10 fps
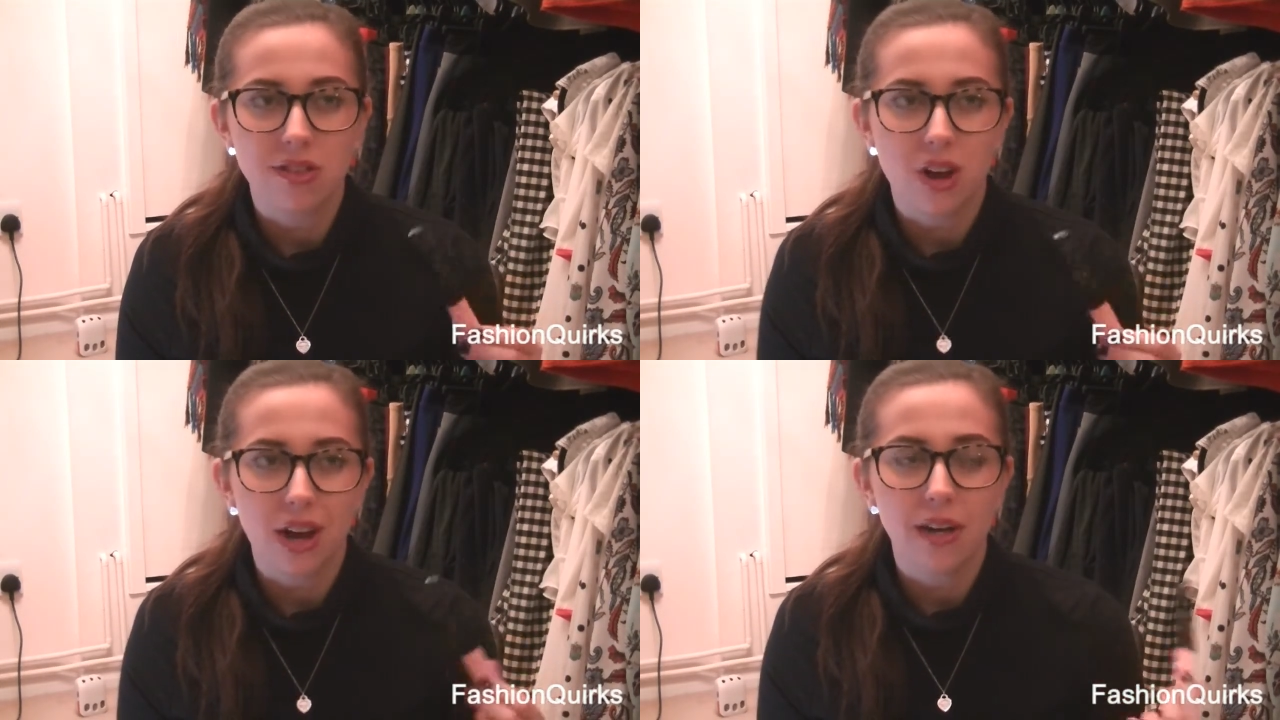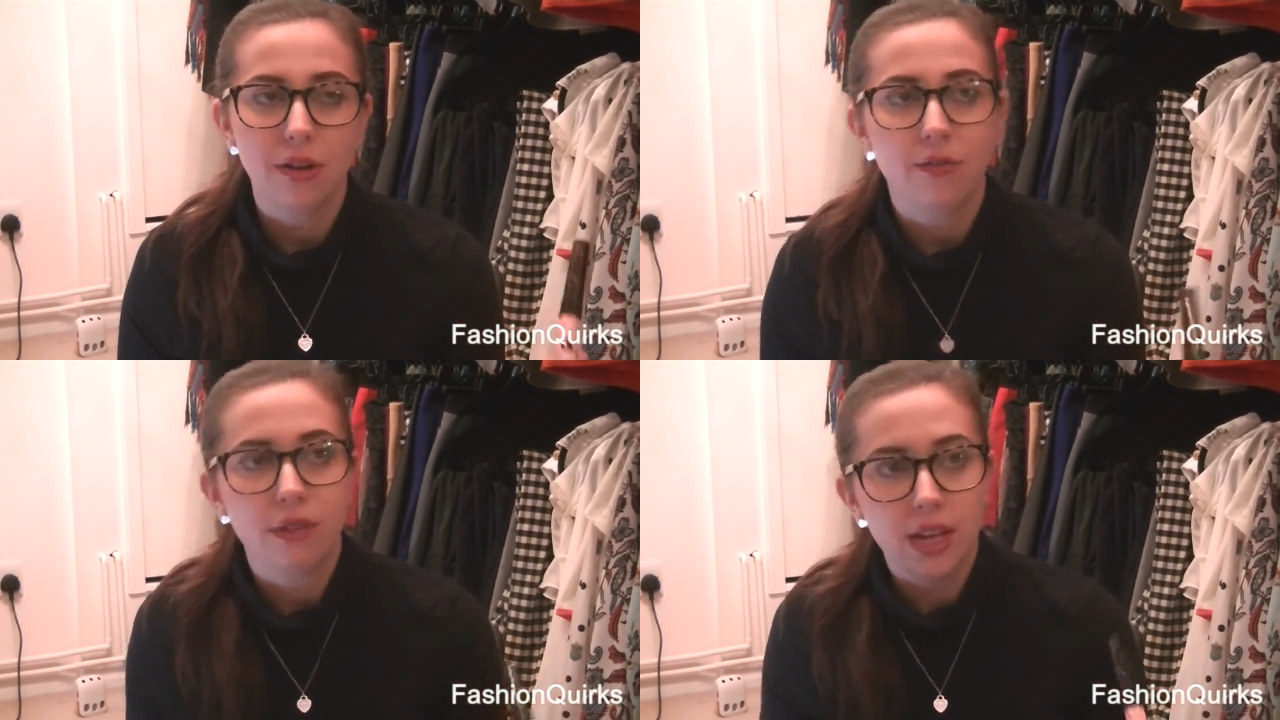It's kind
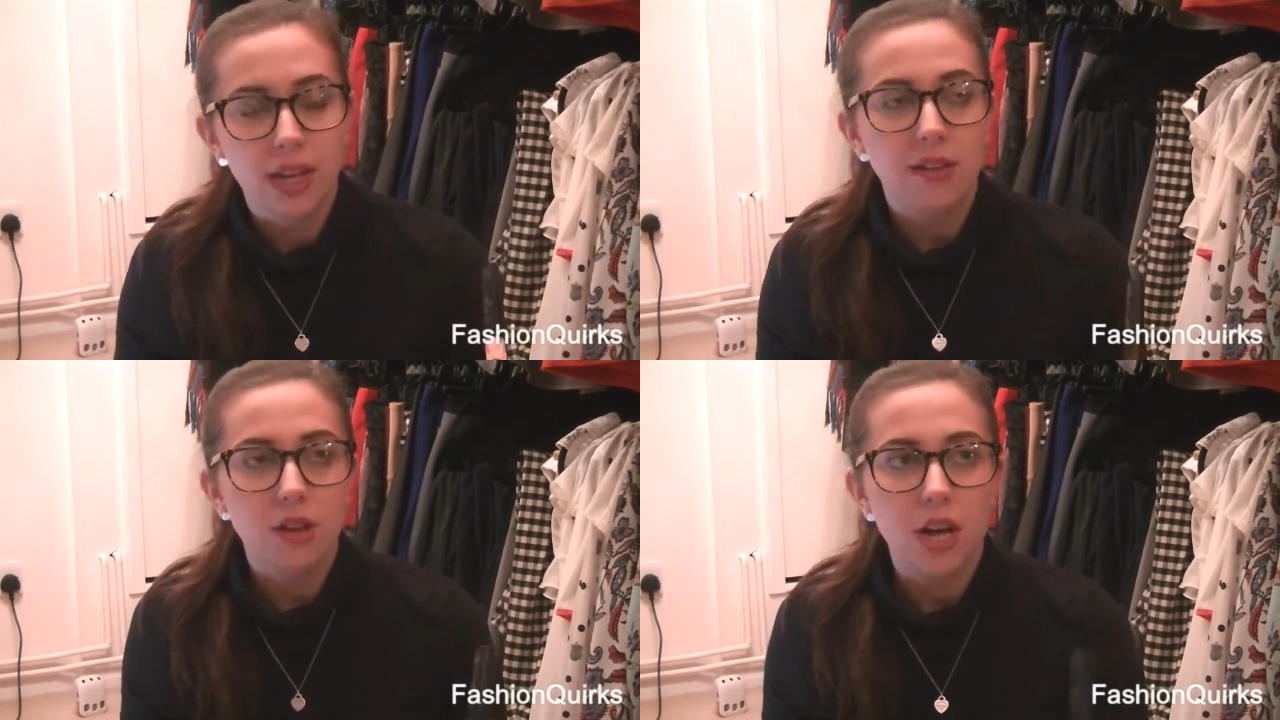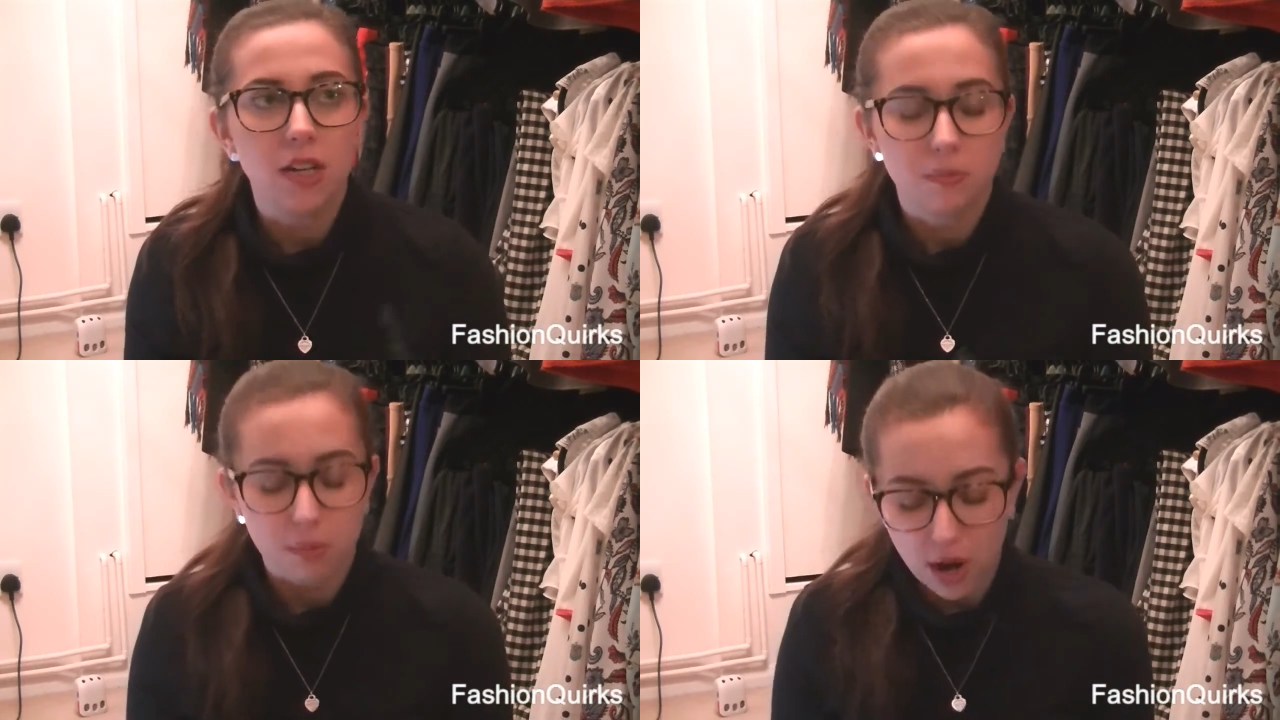of
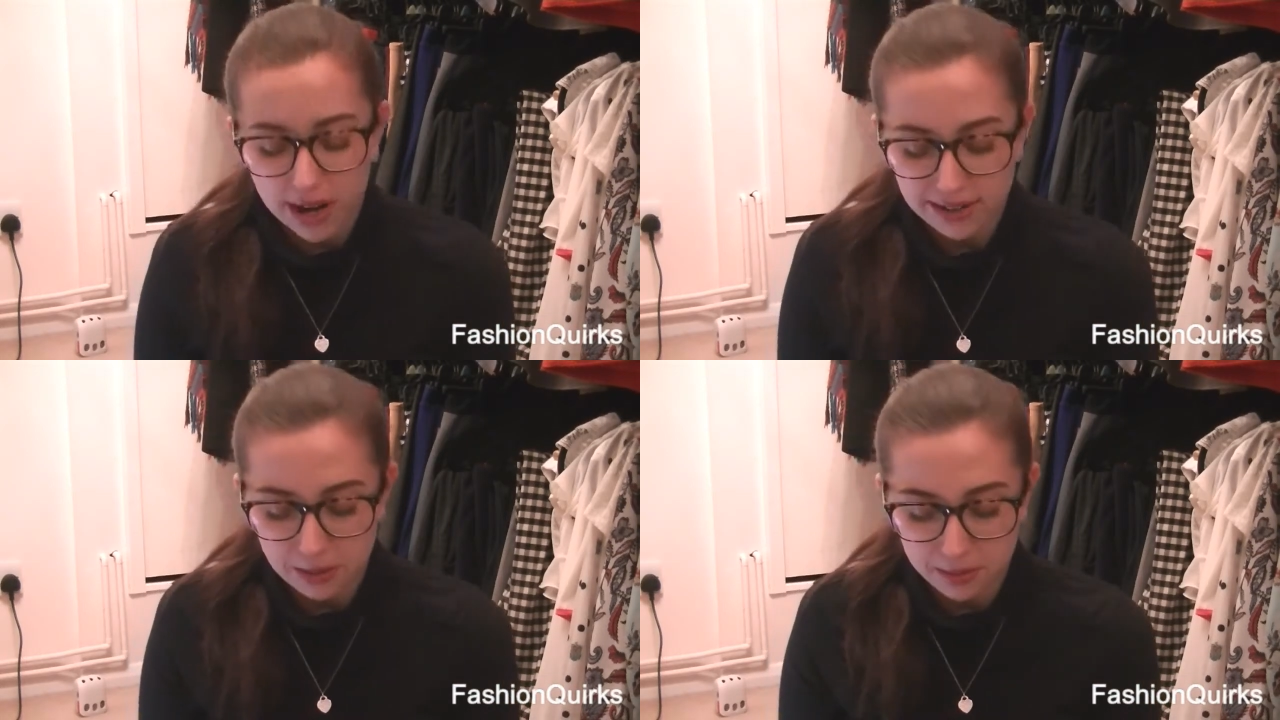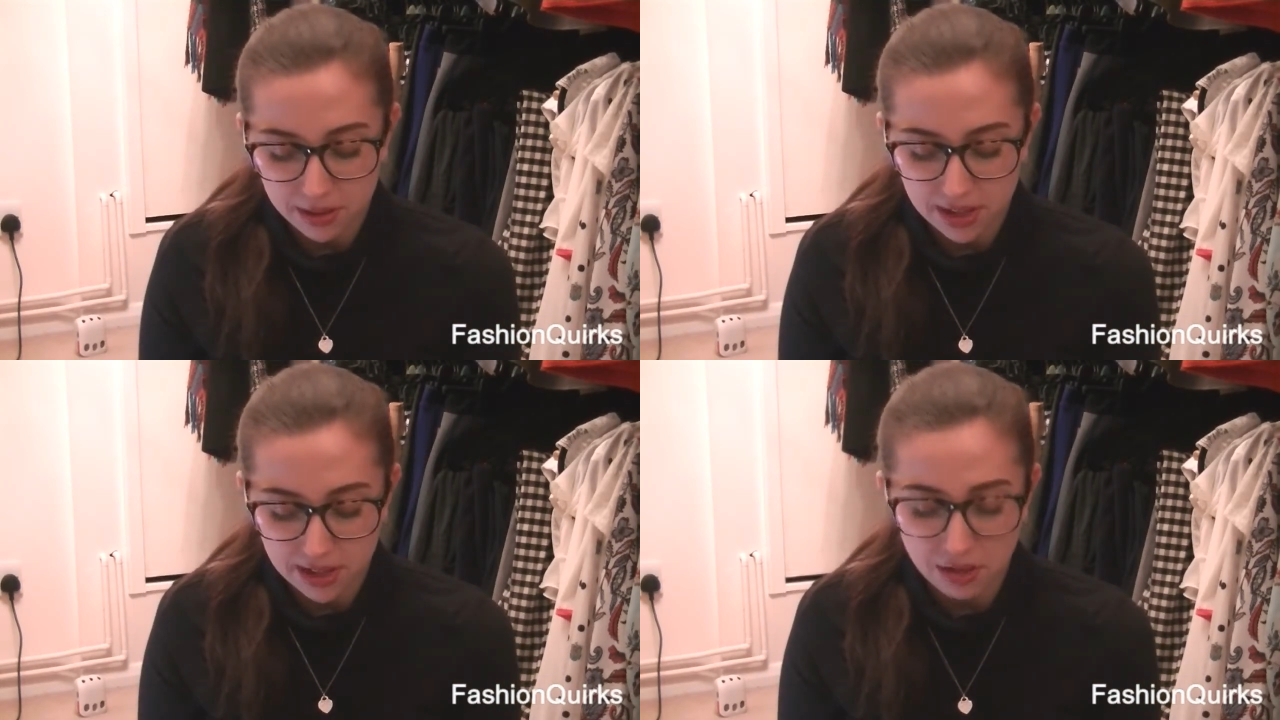pricey,
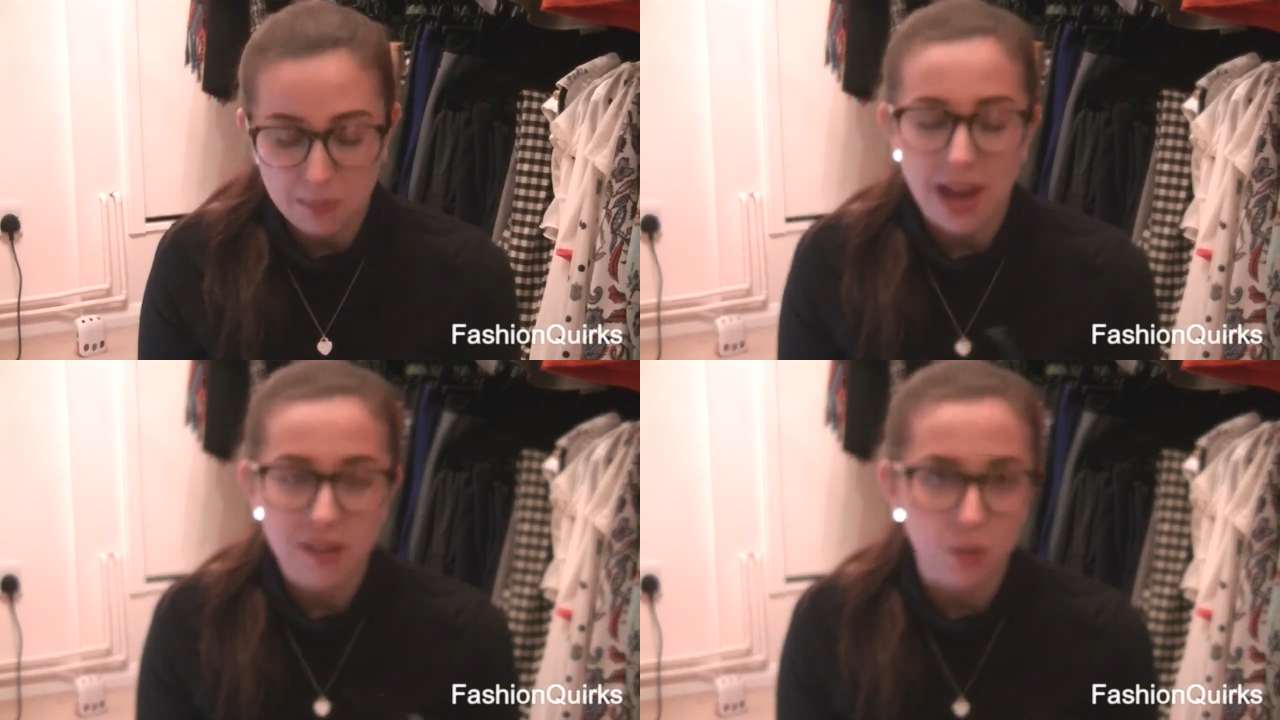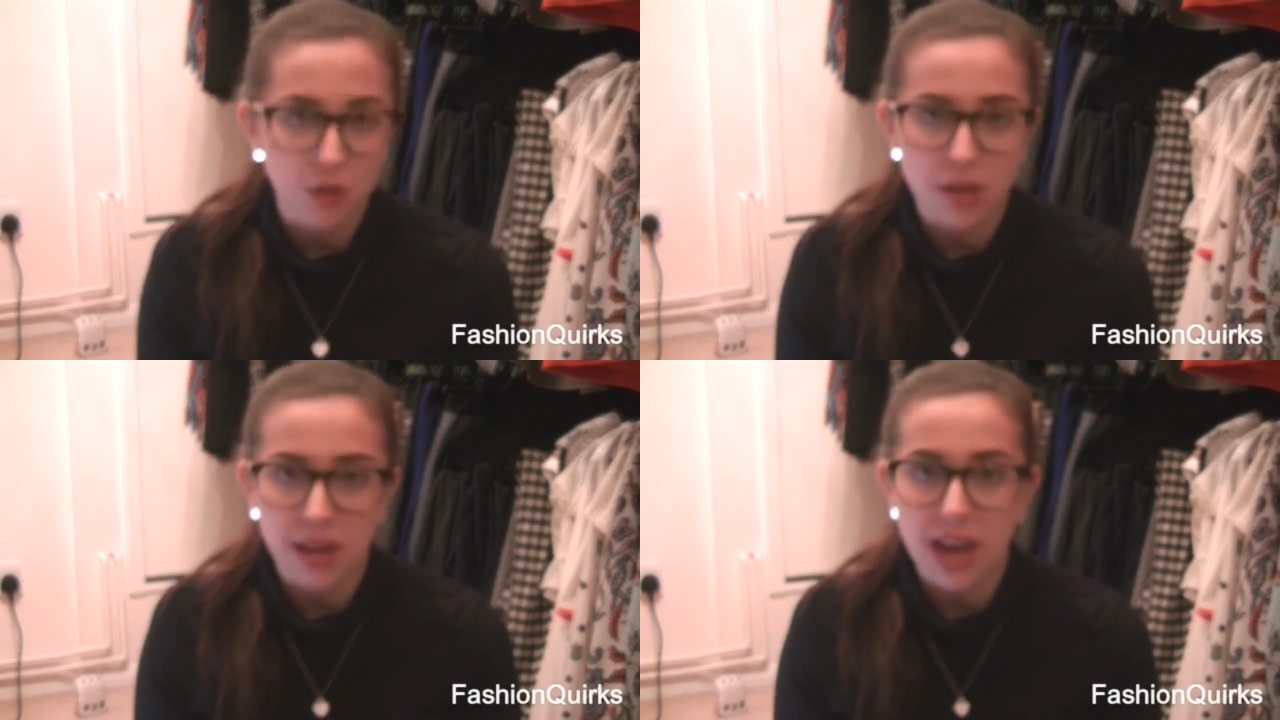but then you pay for
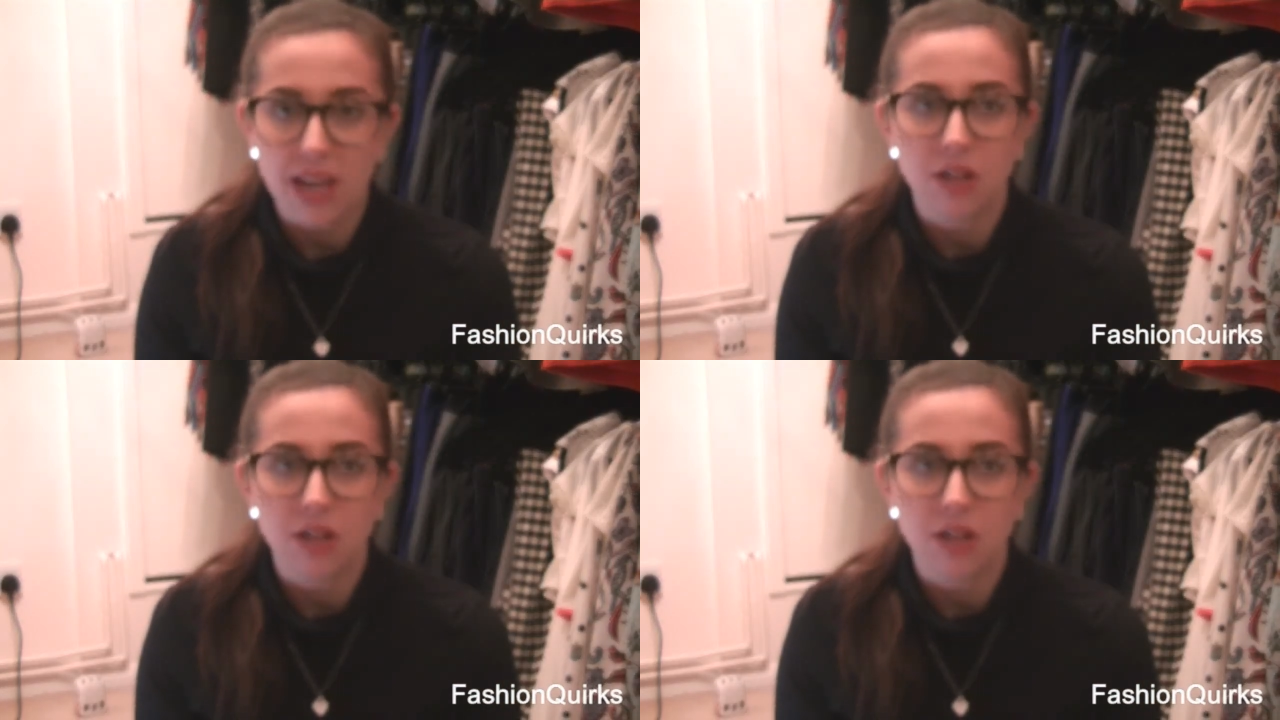what you get.